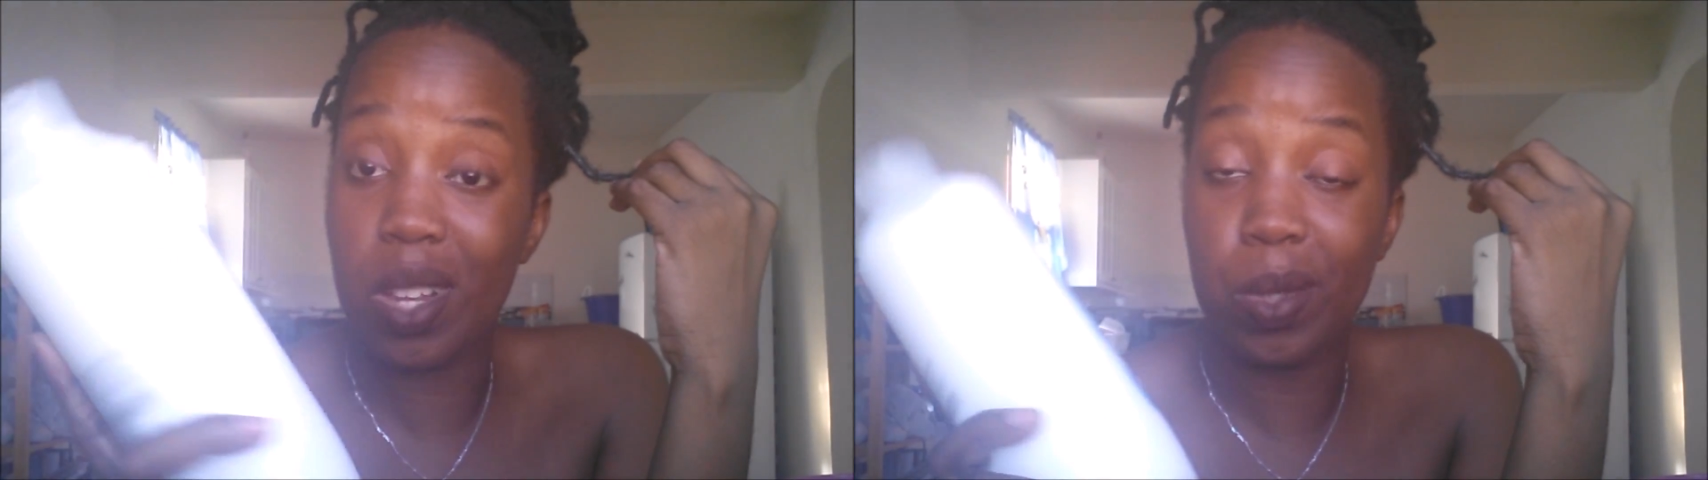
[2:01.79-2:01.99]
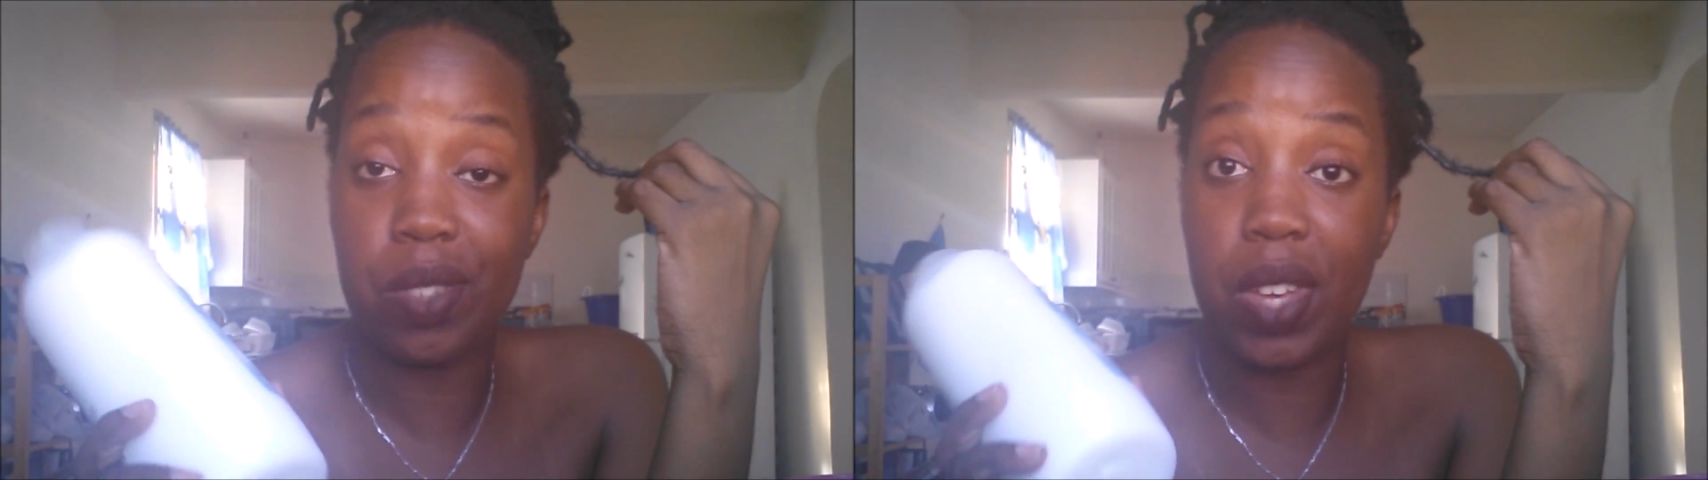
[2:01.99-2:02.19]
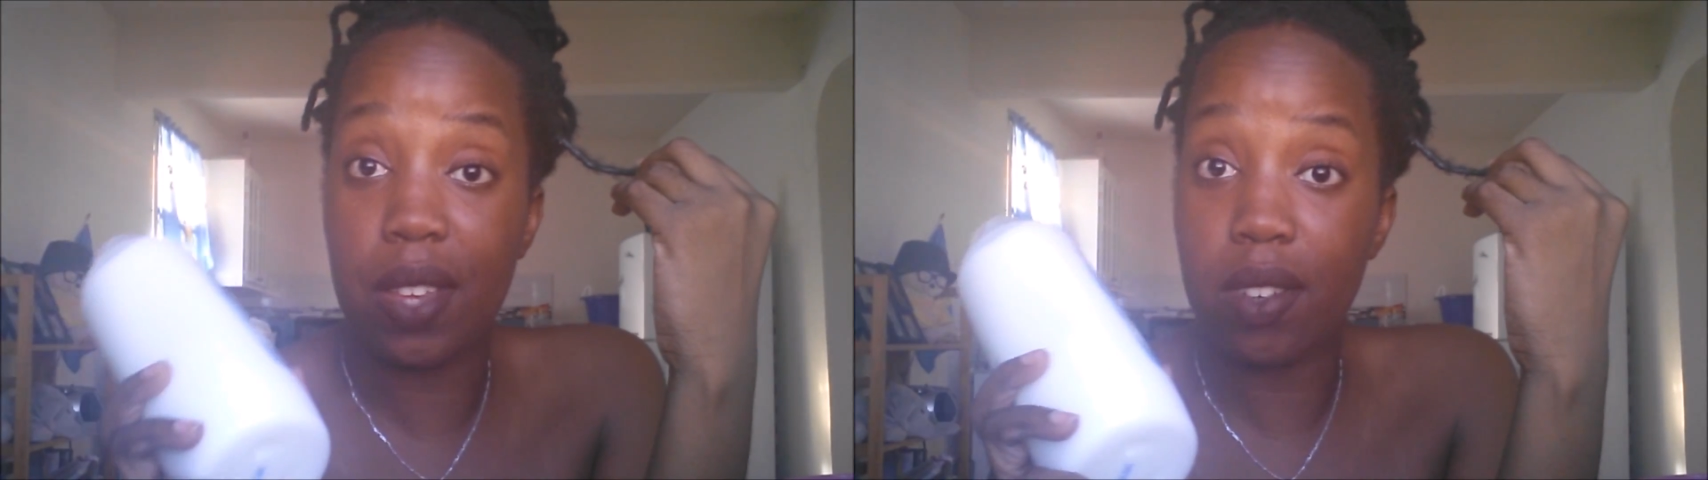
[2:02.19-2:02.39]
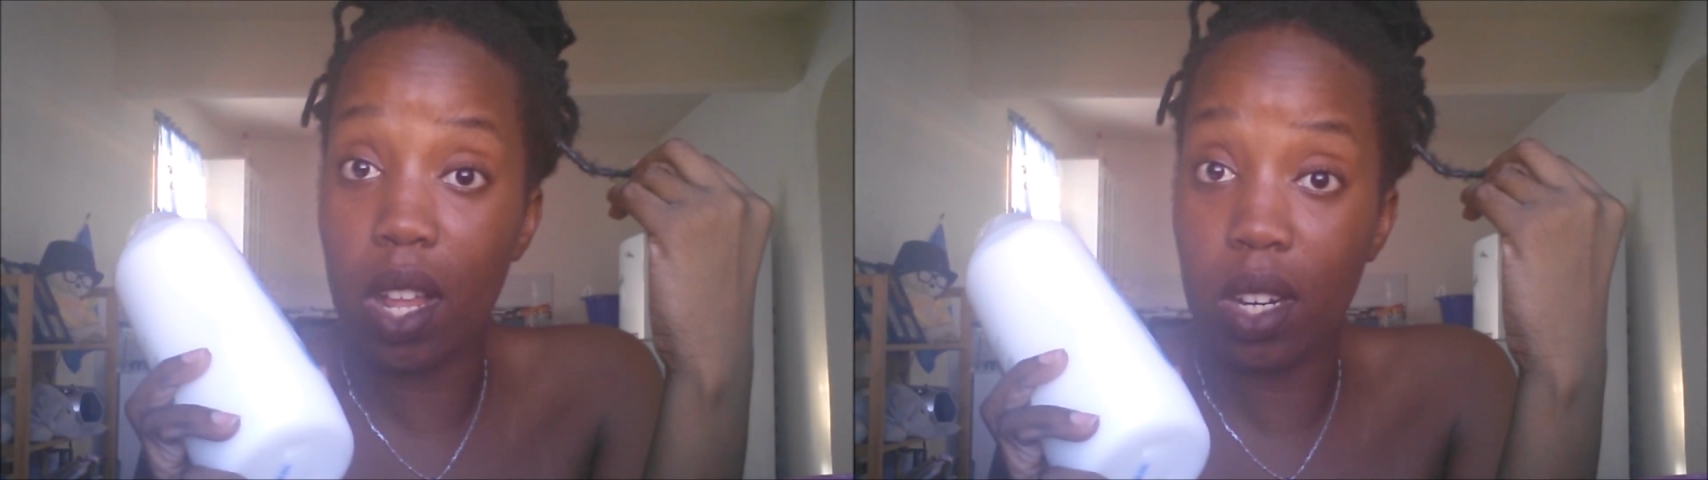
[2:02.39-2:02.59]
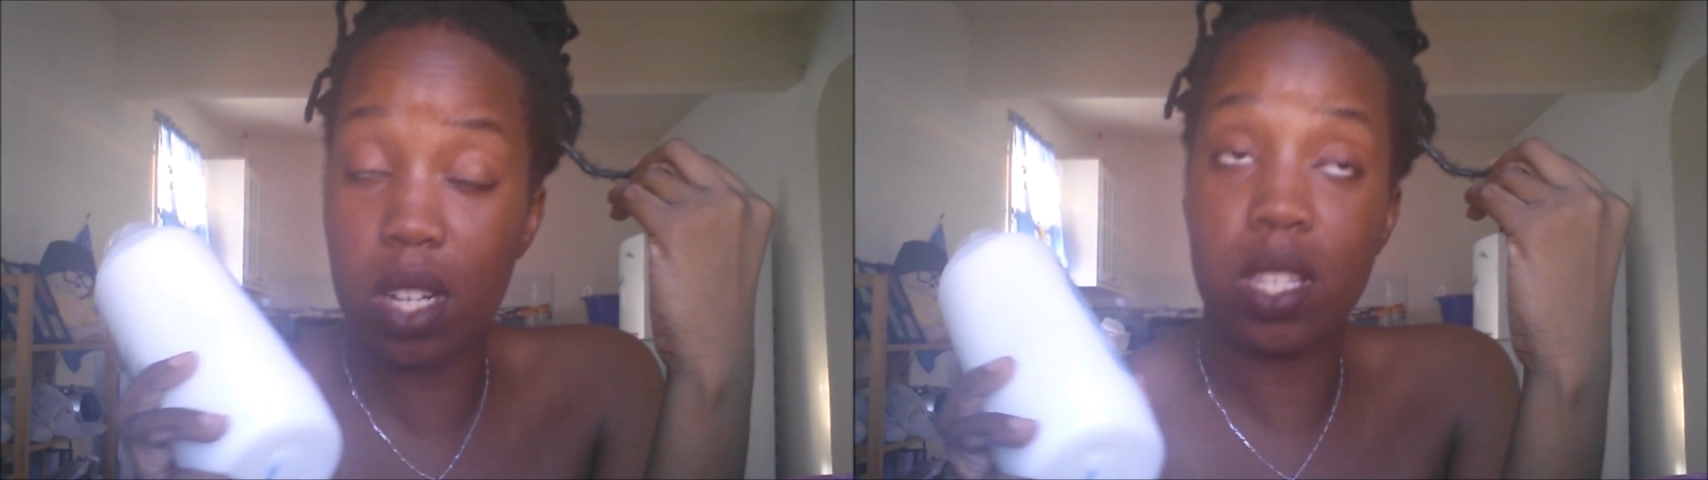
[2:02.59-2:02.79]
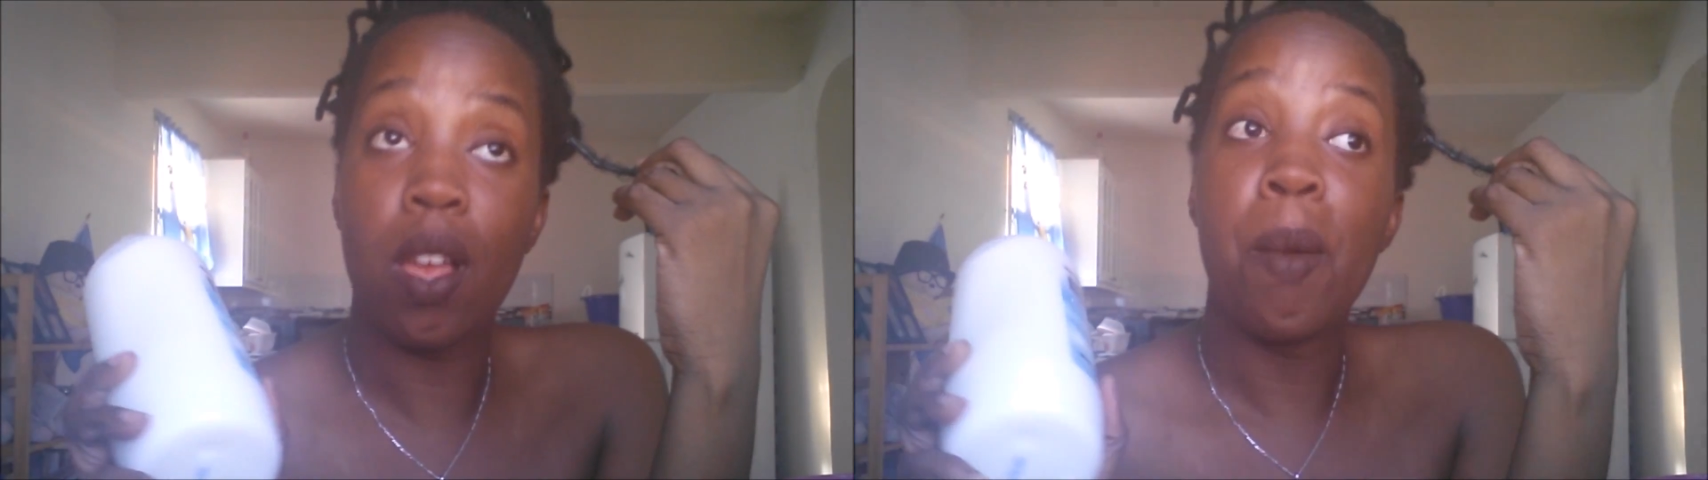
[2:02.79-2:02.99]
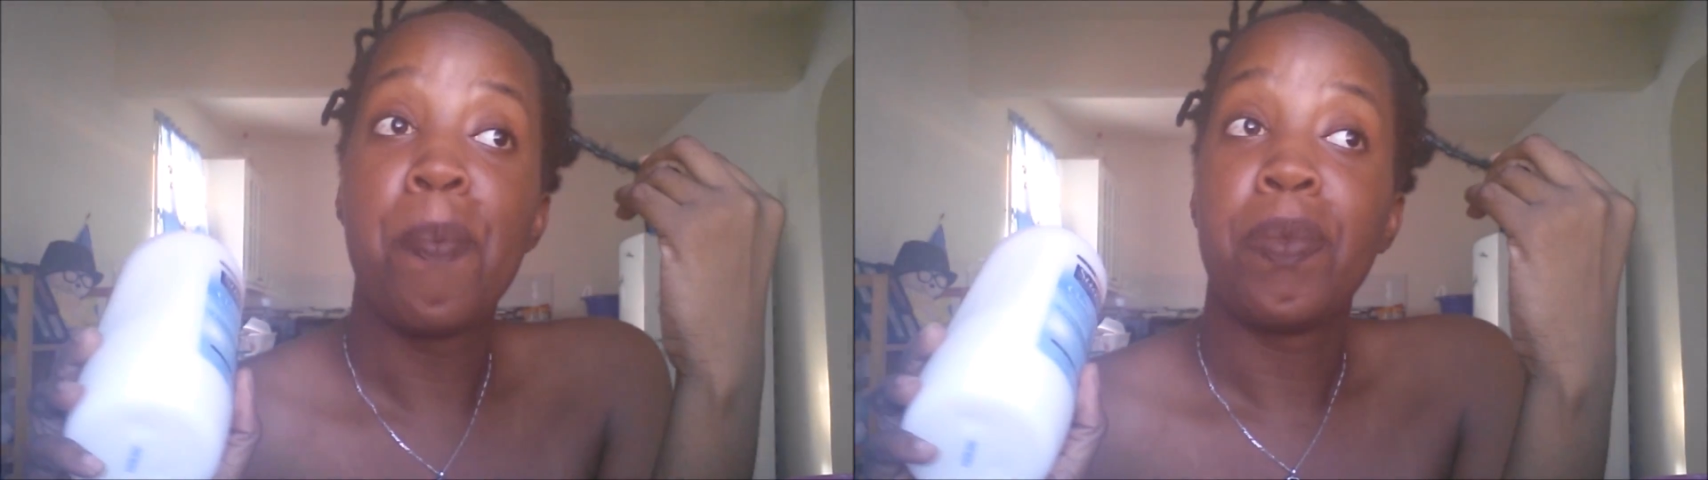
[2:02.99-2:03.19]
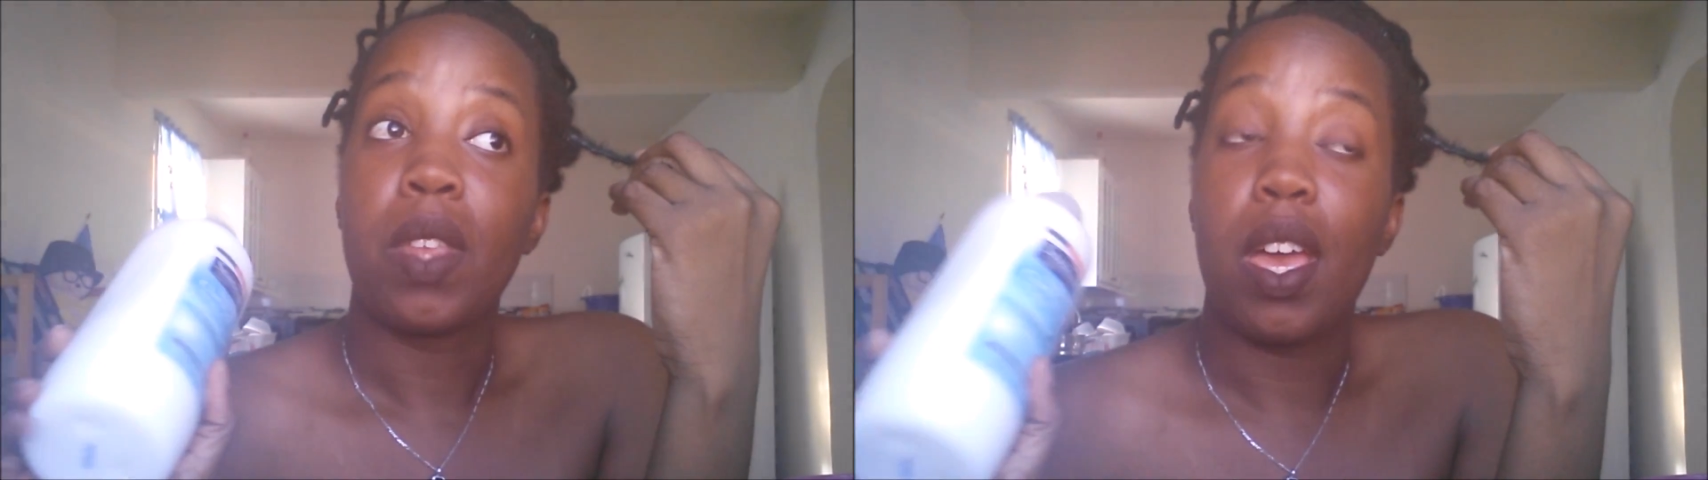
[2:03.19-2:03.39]
It was
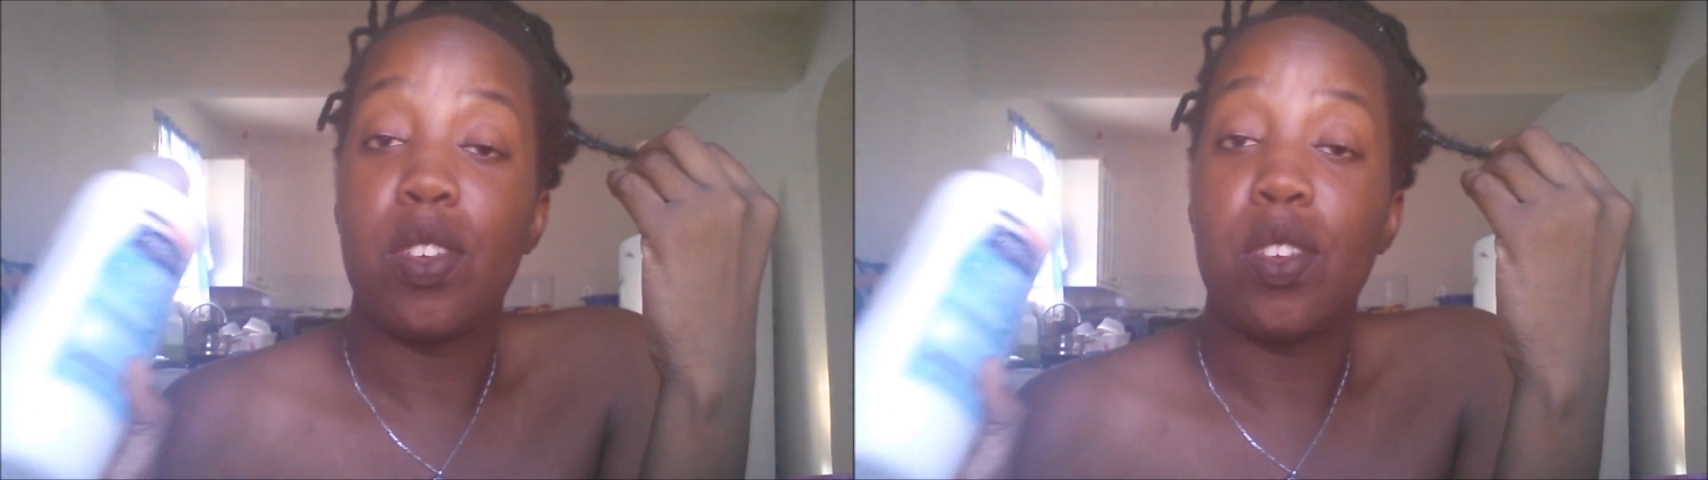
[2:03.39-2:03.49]
$5.